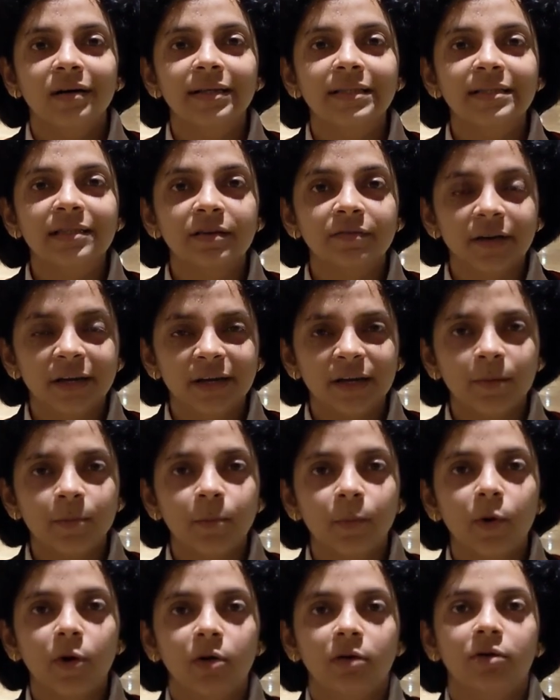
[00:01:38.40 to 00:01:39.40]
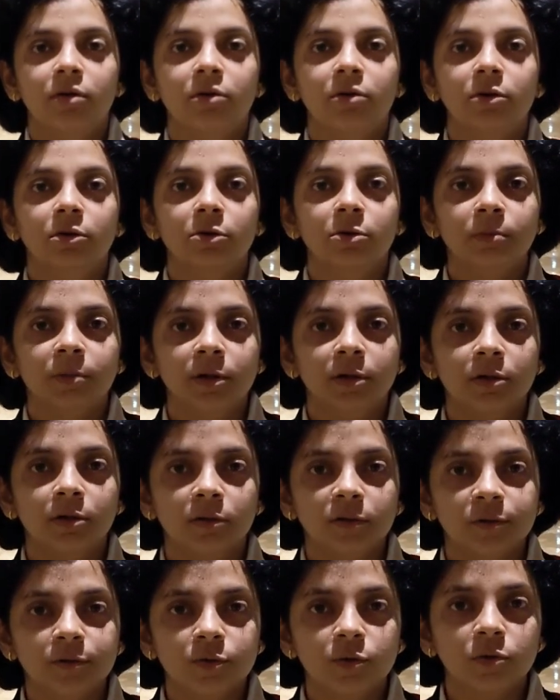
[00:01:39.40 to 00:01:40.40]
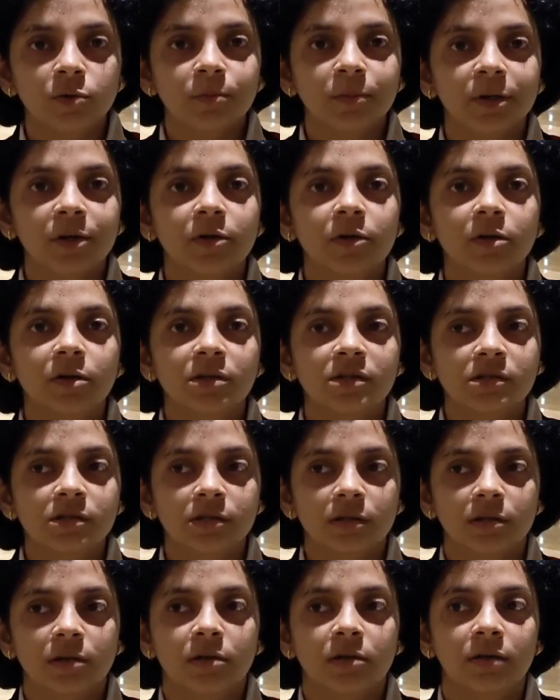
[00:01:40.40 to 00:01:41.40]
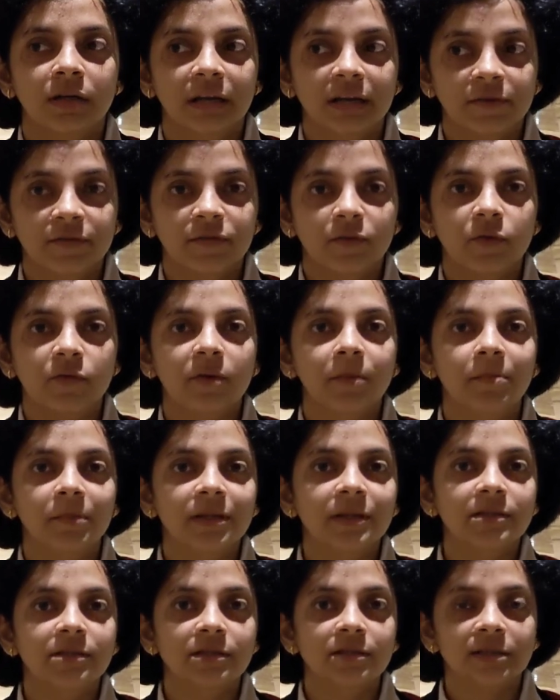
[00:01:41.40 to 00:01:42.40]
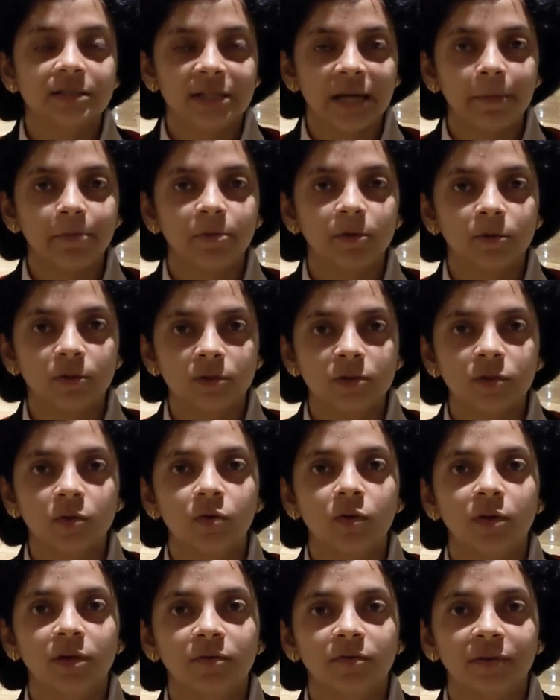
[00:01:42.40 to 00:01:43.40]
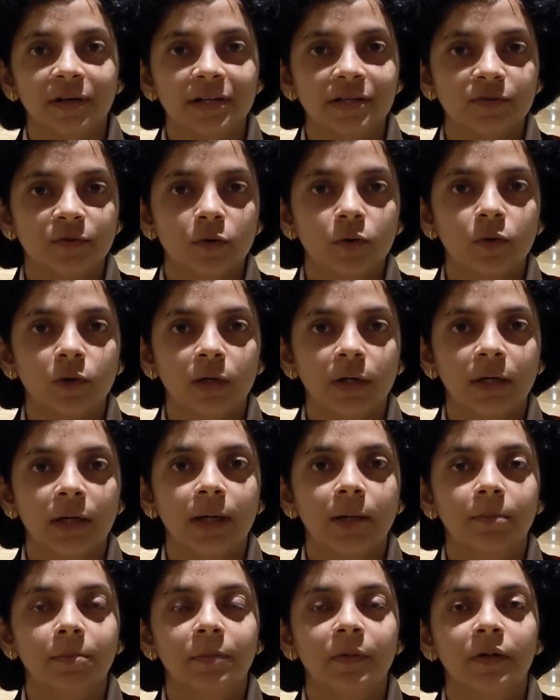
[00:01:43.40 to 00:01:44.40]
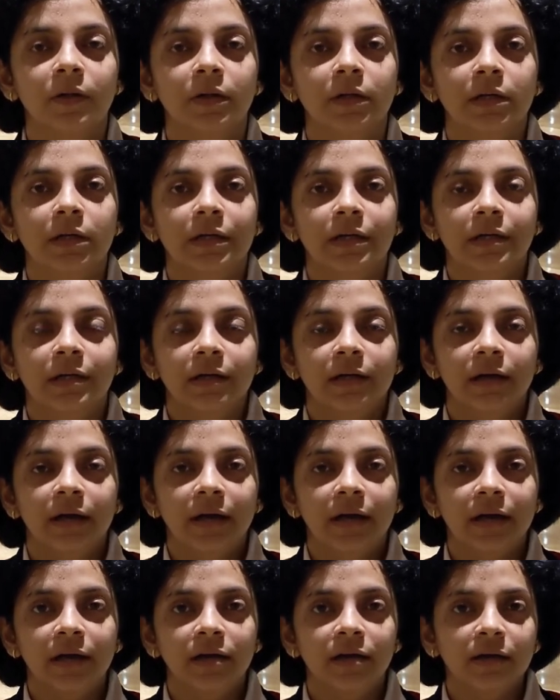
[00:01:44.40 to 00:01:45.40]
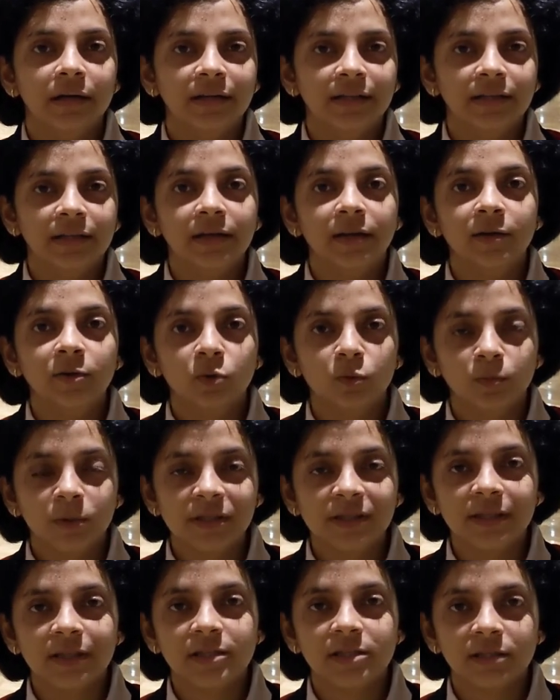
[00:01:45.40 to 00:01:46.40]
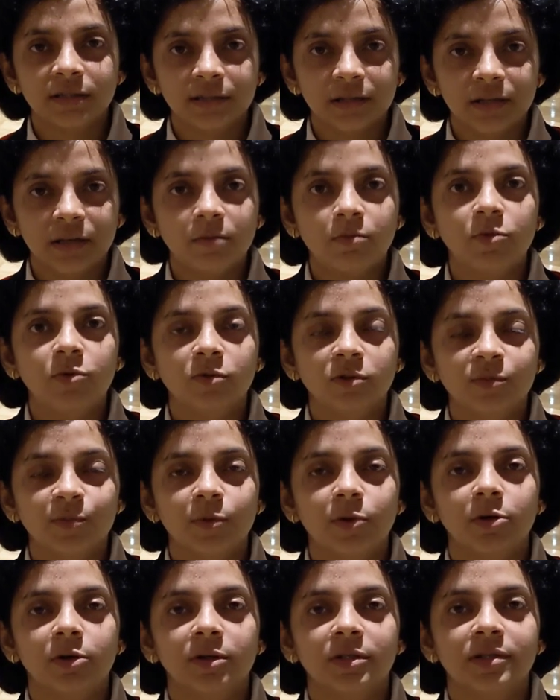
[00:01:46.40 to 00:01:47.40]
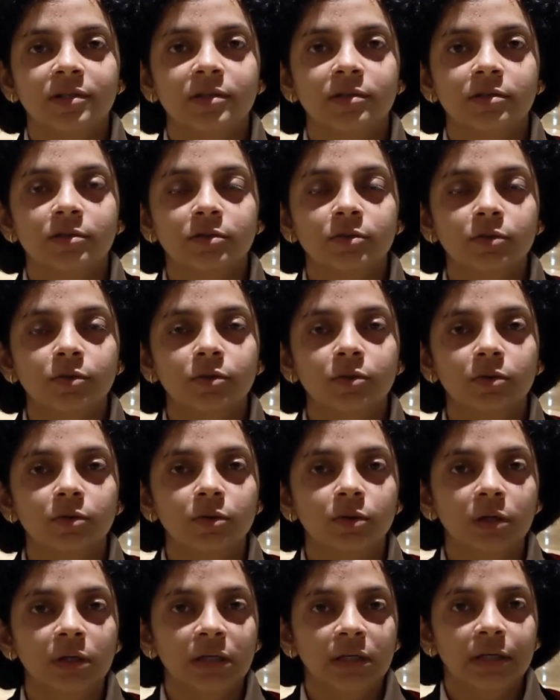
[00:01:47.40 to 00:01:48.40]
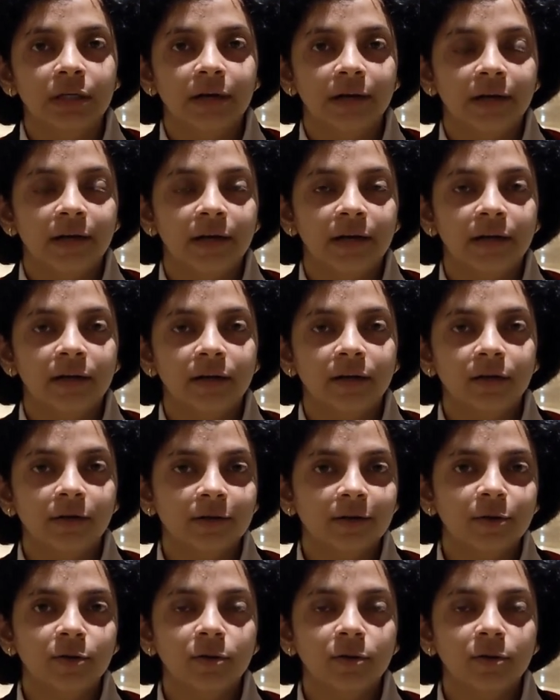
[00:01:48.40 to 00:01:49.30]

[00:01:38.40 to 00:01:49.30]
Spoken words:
It's a very important tournament also, because like for women's, the champion also qualifies for World Cup, and I think in open section there are more spots. So, and